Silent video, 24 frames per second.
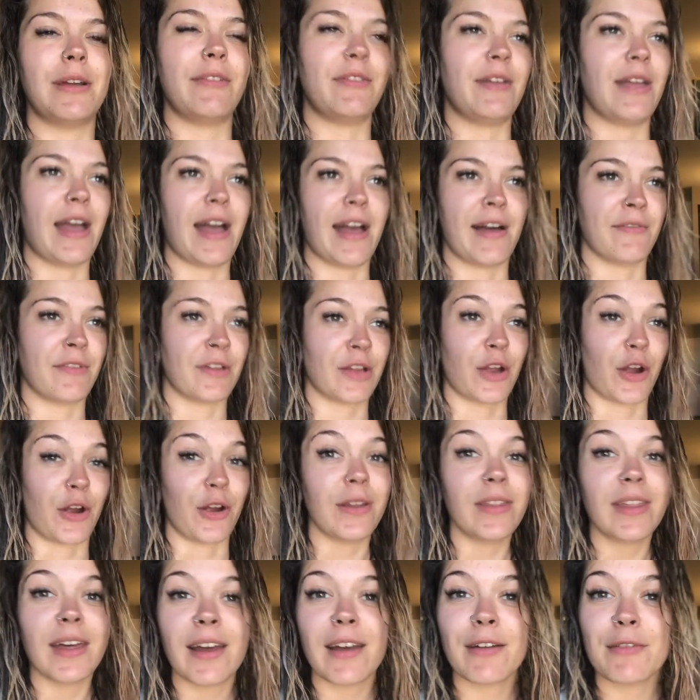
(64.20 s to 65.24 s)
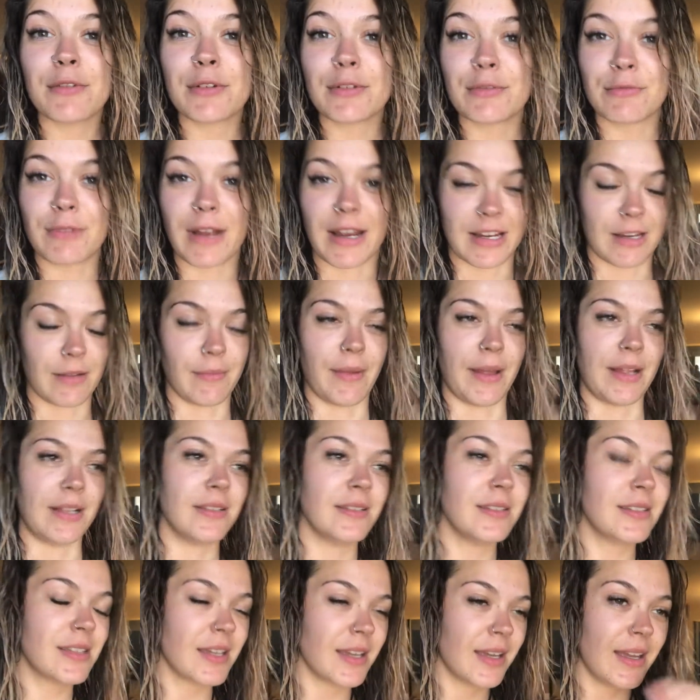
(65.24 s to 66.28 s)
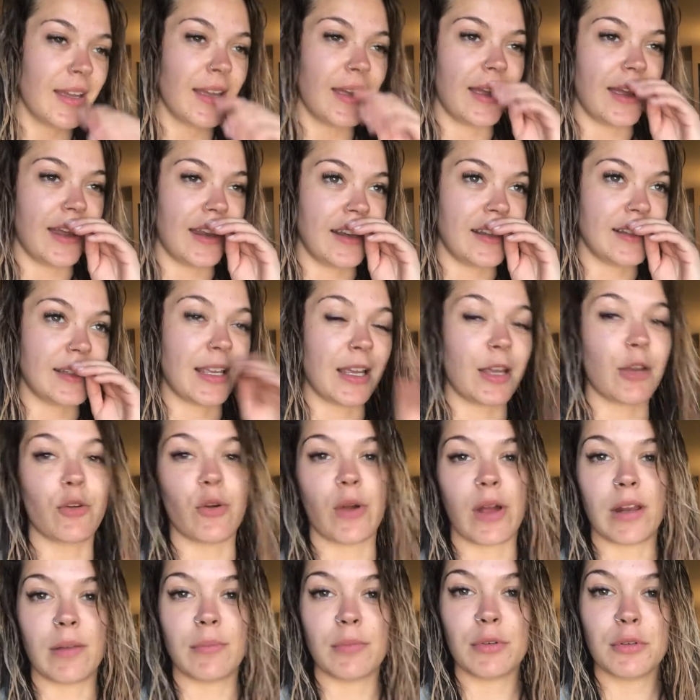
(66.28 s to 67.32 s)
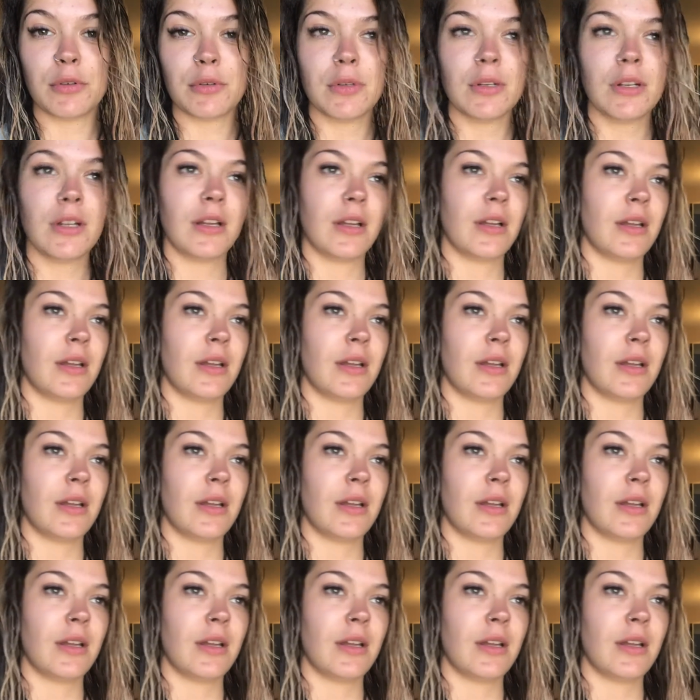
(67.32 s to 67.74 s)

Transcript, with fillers: if you ever go there would recommend it is incredible